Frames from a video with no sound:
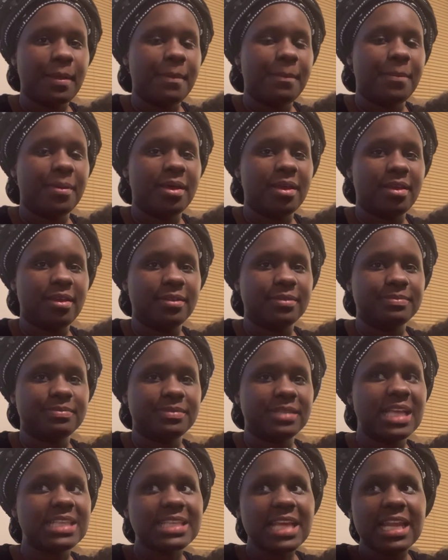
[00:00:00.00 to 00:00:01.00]
but
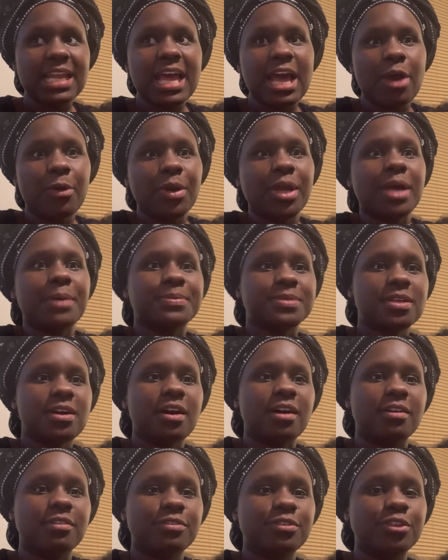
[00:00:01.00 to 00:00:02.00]
that's kind of how it comes
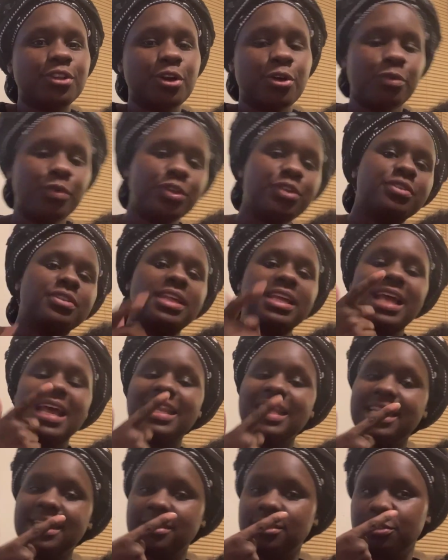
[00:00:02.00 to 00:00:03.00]
off, you know, when you're like, I
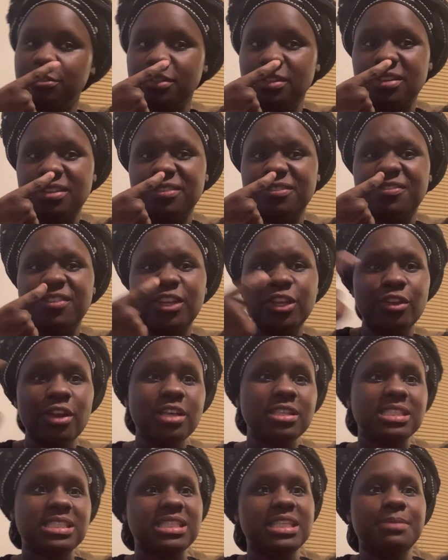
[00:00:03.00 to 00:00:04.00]
need you to figure
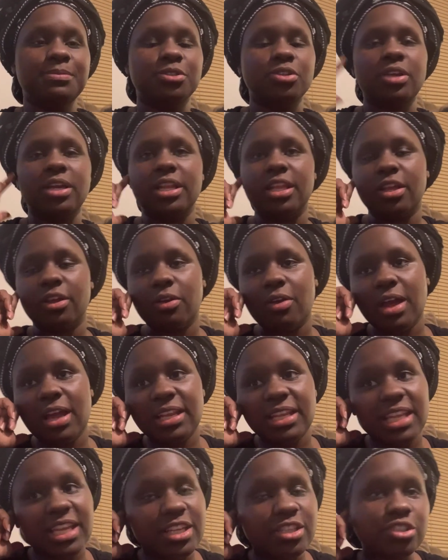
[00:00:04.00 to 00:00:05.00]
out sleep training, or I
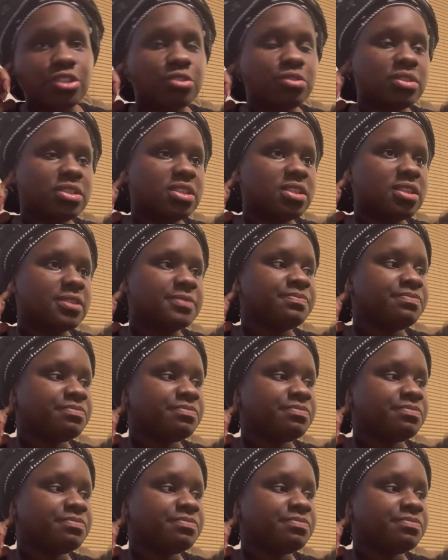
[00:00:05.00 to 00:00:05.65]
need you to